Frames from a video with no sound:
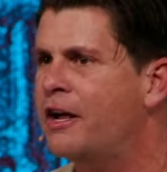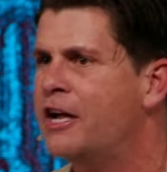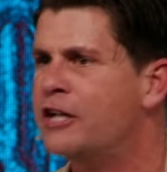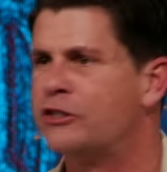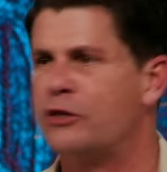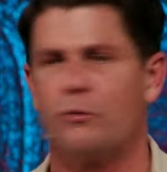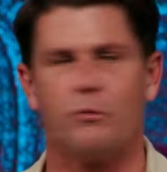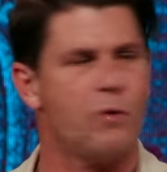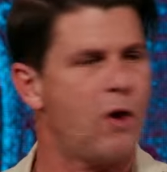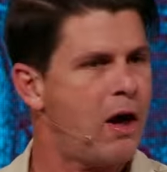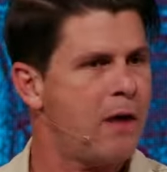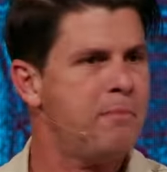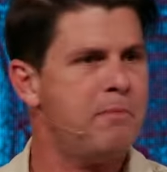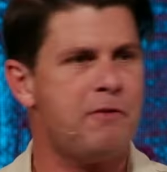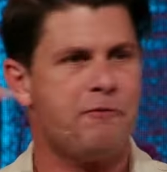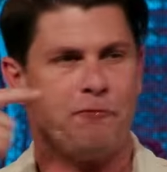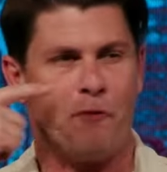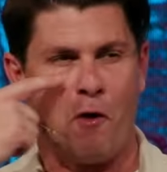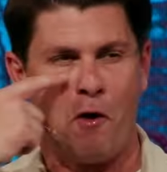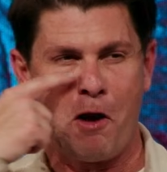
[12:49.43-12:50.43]
to run
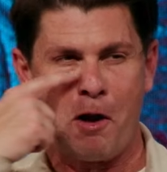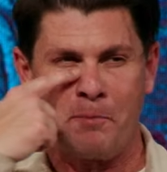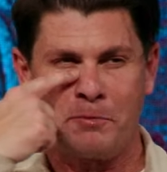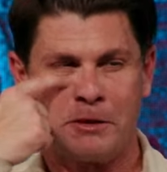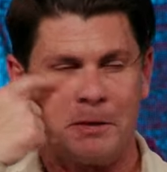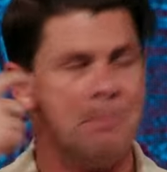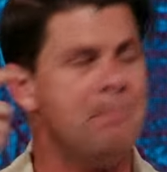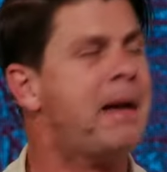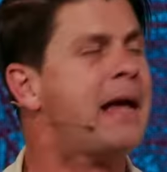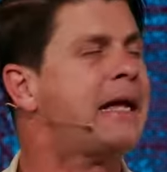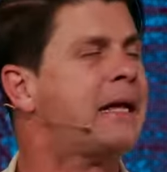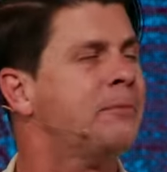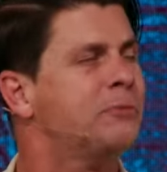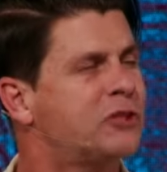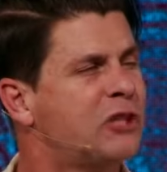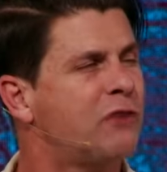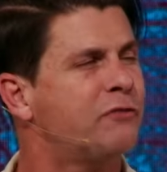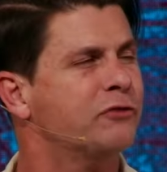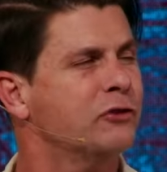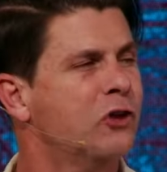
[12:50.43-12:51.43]
before him to make
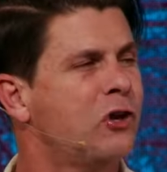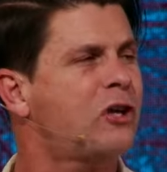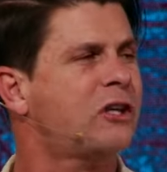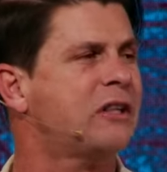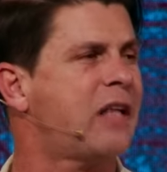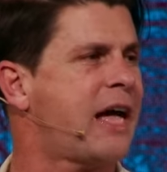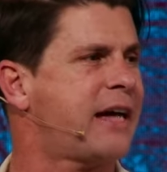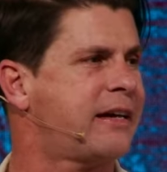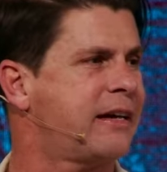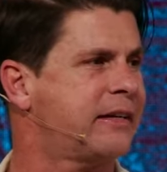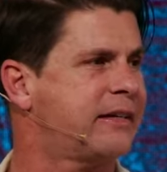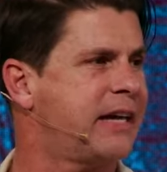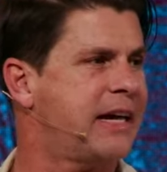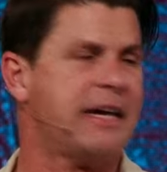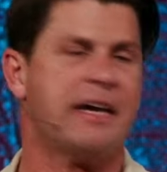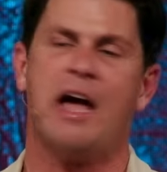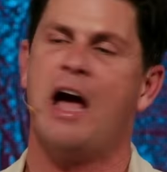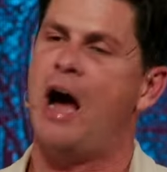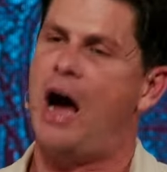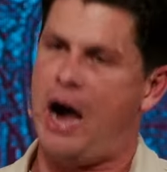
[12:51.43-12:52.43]
himself look like a king.